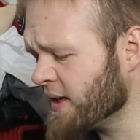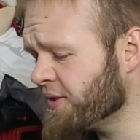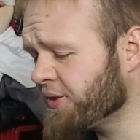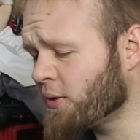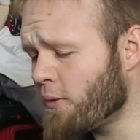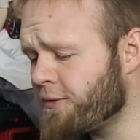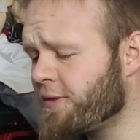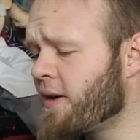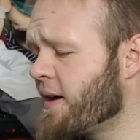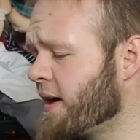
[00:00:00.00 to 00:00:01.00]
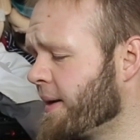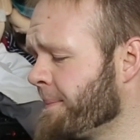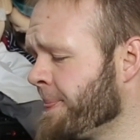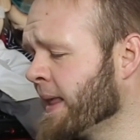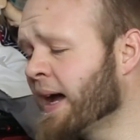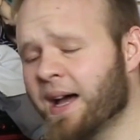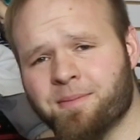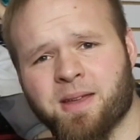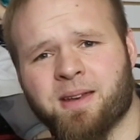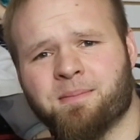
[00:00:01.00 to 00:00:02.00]
So far,
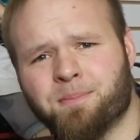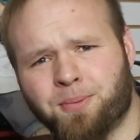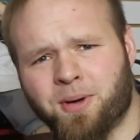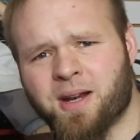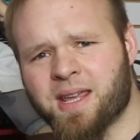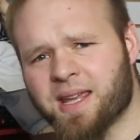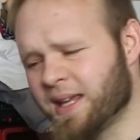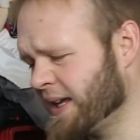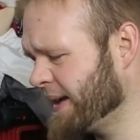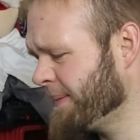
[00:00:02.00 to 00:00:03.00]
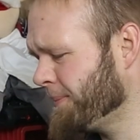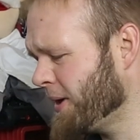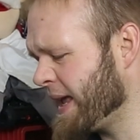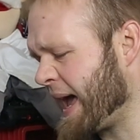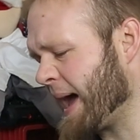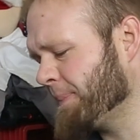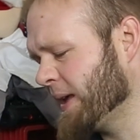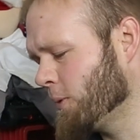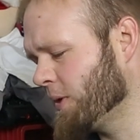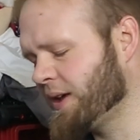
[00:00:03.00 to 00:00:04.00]
I've been pretty
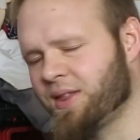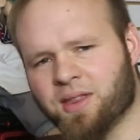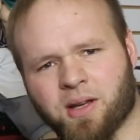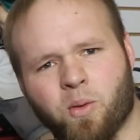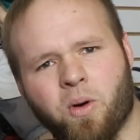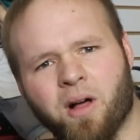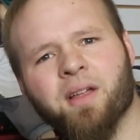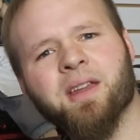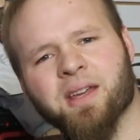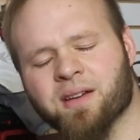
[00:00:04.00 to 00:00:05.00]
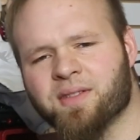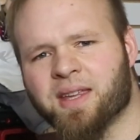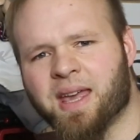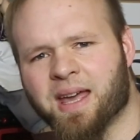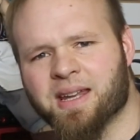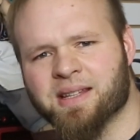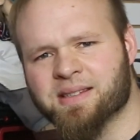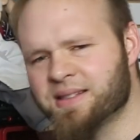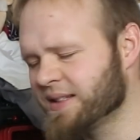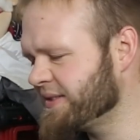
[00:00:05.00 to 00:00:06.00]
happy with the quality of the Canon
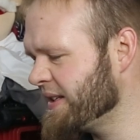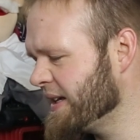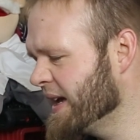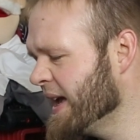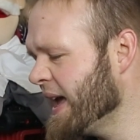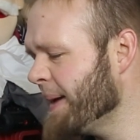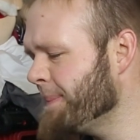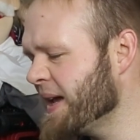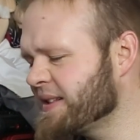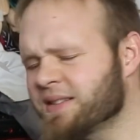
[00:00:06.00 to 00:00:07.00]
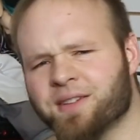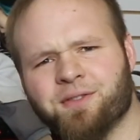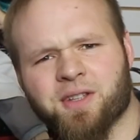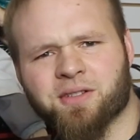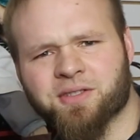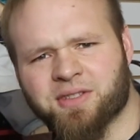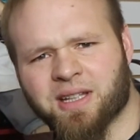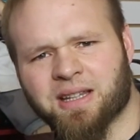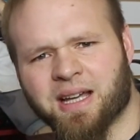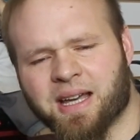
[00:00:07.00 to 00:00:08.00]
6D. It basically feels
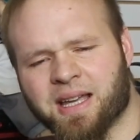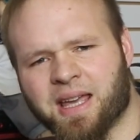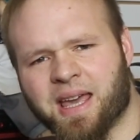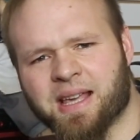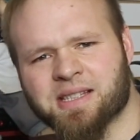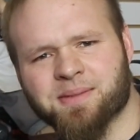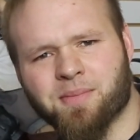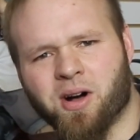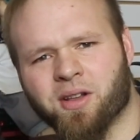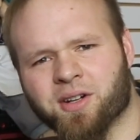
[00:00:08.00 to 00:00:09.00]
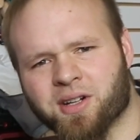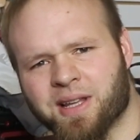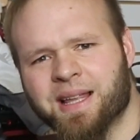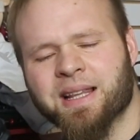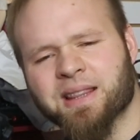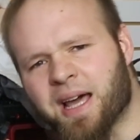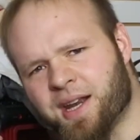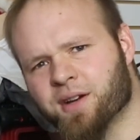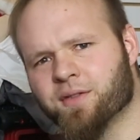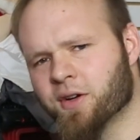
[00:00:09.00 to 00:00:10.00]
like a smaller,
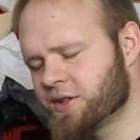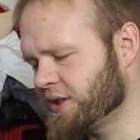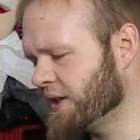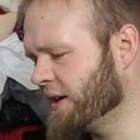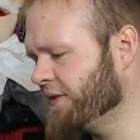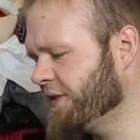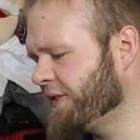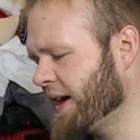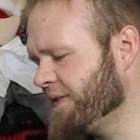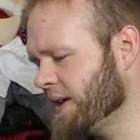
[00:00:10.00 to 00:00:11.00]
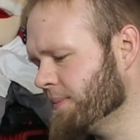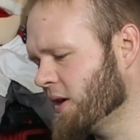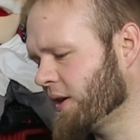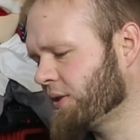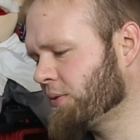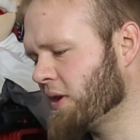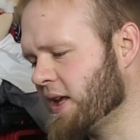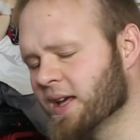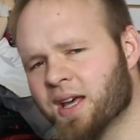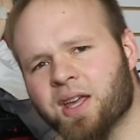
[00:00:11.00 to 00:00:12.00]
lighter version of the 5D Mark
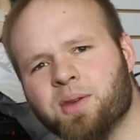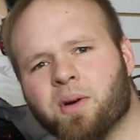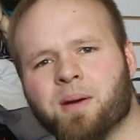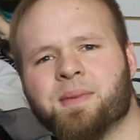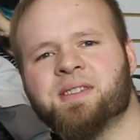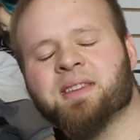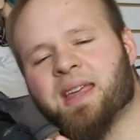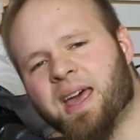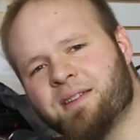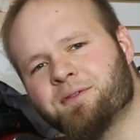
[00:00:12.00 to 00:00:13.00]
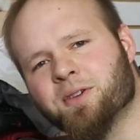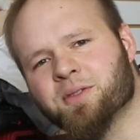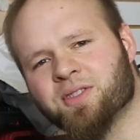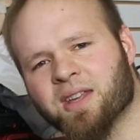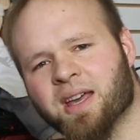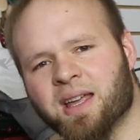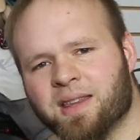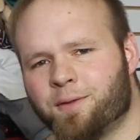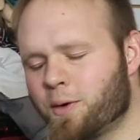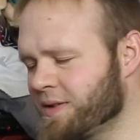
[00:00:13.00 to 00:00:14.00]
III. You are missing the headphones,
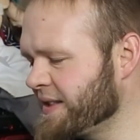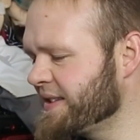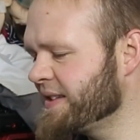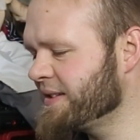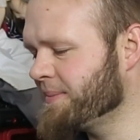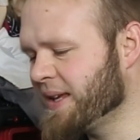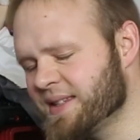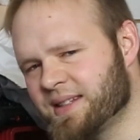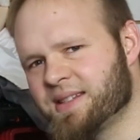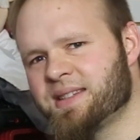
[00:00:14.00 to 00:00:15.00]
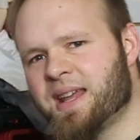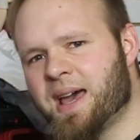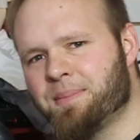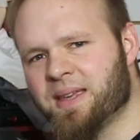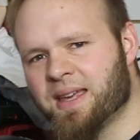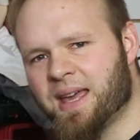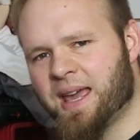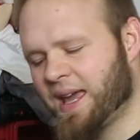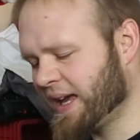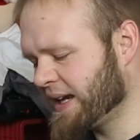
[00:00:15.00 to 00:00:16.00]
the focusing system isn't as snappy,
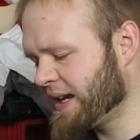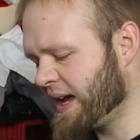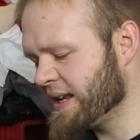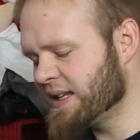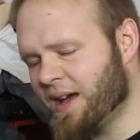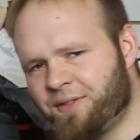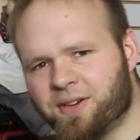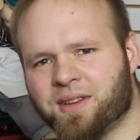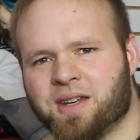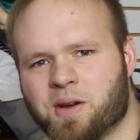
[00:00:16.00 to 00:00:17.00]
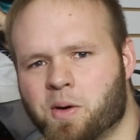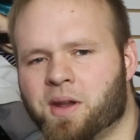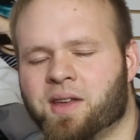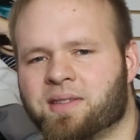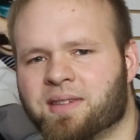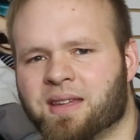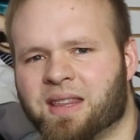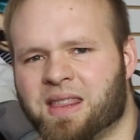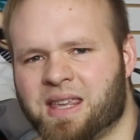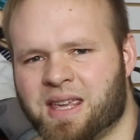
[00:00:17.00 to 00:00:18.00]
and I definitely notice
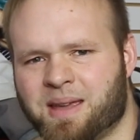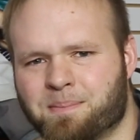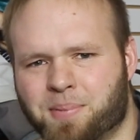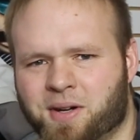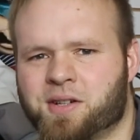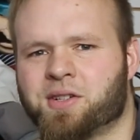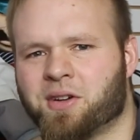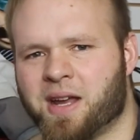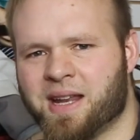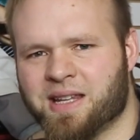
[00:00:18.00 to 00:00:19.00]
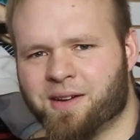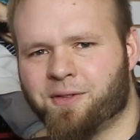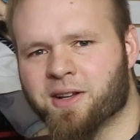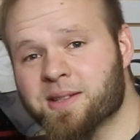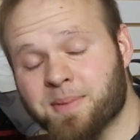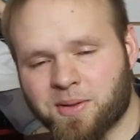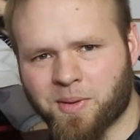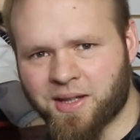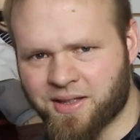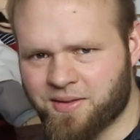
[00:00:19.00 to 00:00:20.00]
the burst rate difference
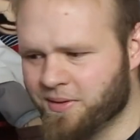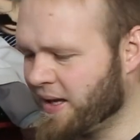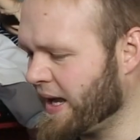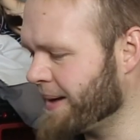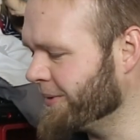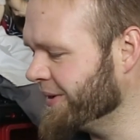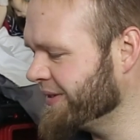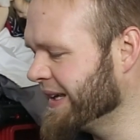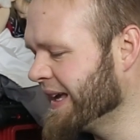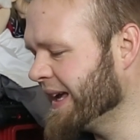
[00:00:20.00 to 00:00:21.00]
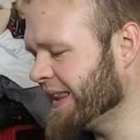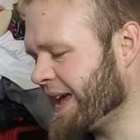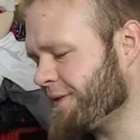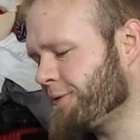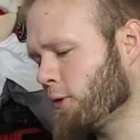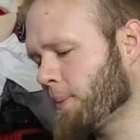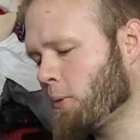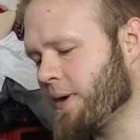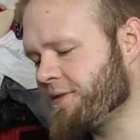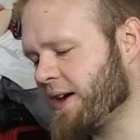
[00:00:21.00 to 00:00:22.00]
between the two cameras. That
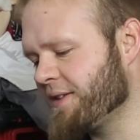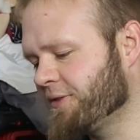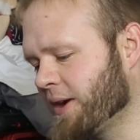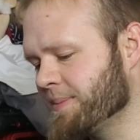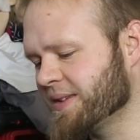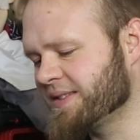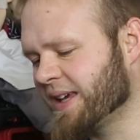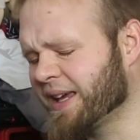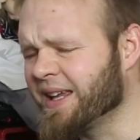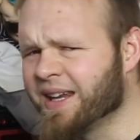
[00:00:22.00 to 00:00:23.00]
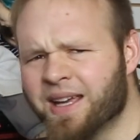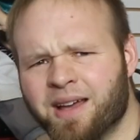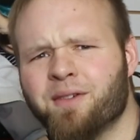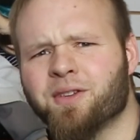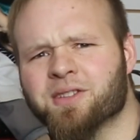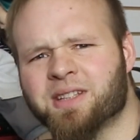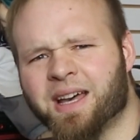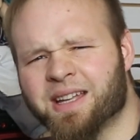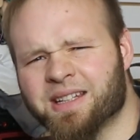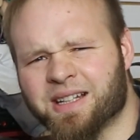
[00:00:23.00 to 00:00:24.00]
4.5 frames a second feels
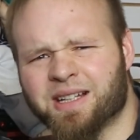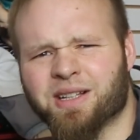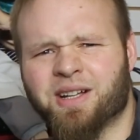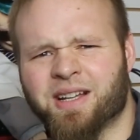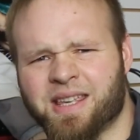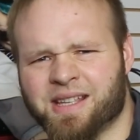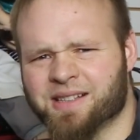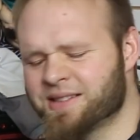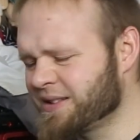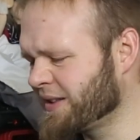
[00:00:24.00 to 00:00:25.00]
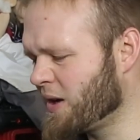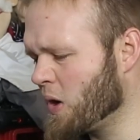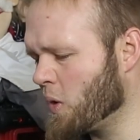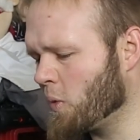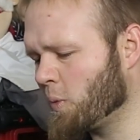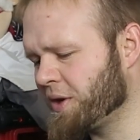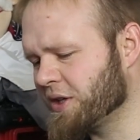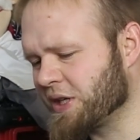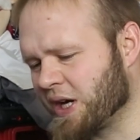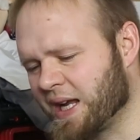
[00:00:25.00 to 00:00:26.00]
kind of clunky and slow when
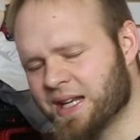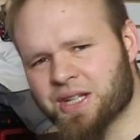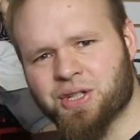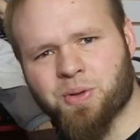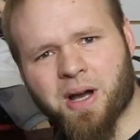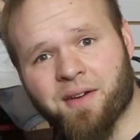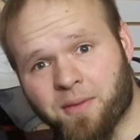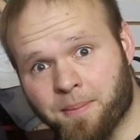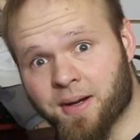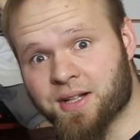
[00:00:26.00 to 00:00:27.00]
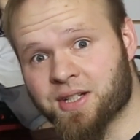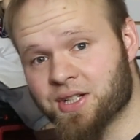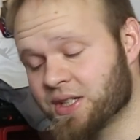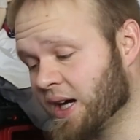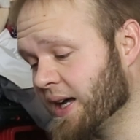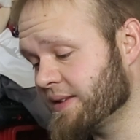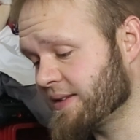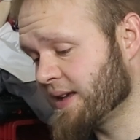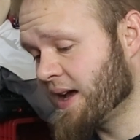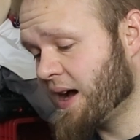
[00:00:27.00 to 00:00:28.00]
you're trying to shoot off a bunch of
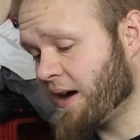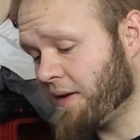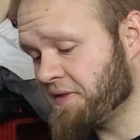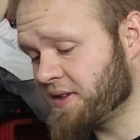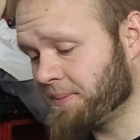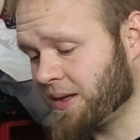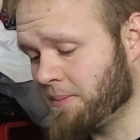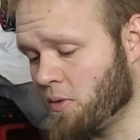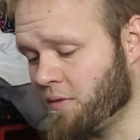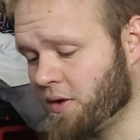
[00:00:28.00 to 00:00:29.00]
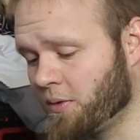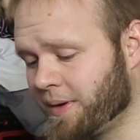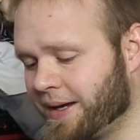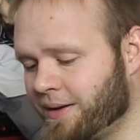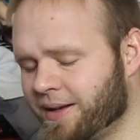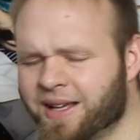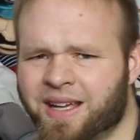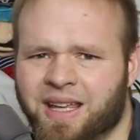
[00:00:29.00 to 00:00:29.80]
shots of something moving around.